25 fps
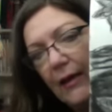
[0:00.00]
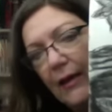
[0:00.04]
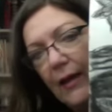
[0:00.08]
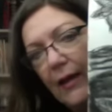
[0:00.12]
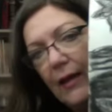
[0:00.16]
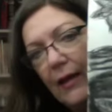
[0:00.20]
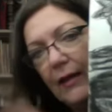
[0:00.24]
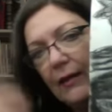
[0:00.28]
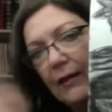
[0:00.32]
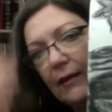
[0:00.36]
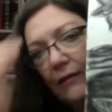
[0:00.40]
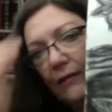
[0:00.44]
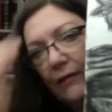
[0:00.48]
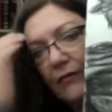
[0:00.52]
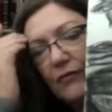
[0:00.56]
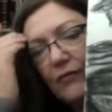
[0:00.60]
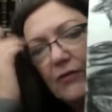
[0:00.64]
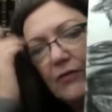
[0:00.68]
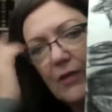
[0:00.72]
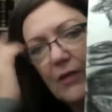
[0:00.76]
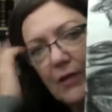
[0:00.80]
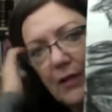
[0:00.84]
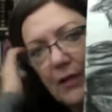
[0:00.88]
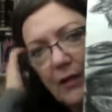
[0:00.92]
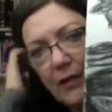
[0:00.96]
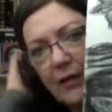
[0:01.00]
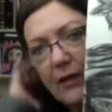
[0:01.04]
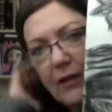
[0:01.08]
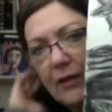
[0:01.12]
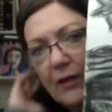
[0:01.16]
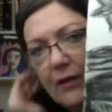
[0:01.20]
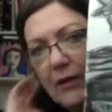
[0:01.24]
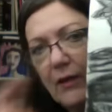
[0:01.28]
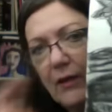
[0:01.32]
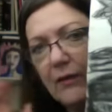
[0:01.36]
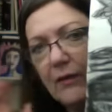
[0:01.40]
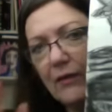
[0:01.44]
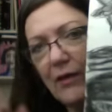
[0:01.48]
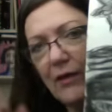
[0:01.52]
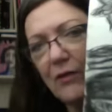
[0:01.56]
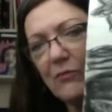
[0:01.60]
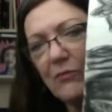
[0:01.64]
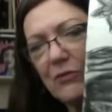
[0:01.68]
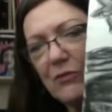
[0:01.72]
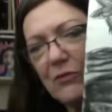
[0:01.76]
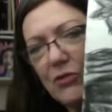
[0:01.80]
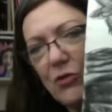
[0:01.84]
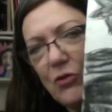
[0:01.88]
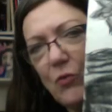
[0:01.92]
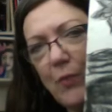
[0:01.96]
And at first I thought it
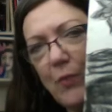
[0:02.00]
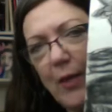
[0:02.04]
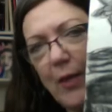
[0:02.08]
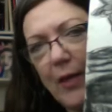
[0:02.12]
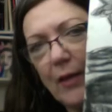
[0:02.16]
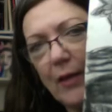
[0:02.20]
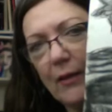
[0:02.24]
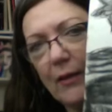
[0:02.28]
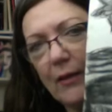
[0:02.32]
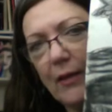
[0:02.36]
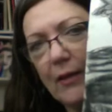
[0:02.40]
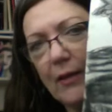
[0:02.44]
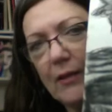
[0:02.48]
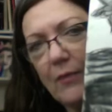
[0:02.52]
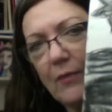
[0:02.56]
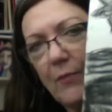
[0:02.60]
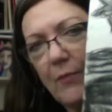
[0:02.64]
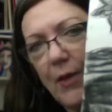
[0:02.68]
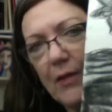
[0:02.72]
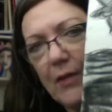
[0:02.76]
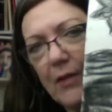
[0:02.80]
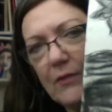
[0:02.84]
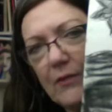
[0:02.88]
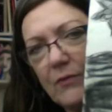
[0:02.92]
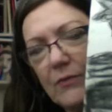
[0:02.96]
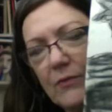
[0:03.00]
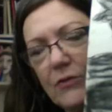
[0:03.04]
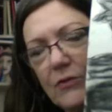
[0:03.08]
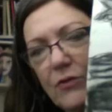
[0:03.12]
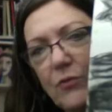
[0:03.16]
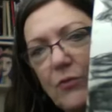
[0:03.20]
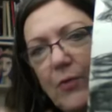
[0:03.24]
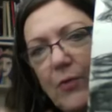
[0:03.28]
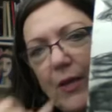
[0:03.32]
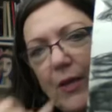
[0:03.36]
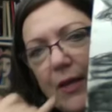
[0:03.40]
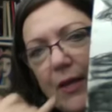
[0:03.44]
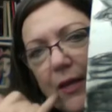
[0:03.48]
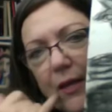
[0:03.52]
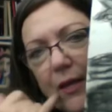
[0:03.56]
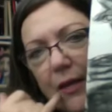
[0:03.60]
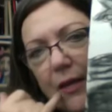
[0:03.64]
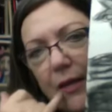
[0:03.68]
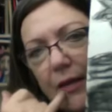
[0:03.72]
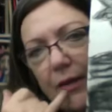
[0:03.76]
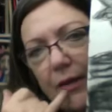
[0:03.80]
was too big, like the base was too big.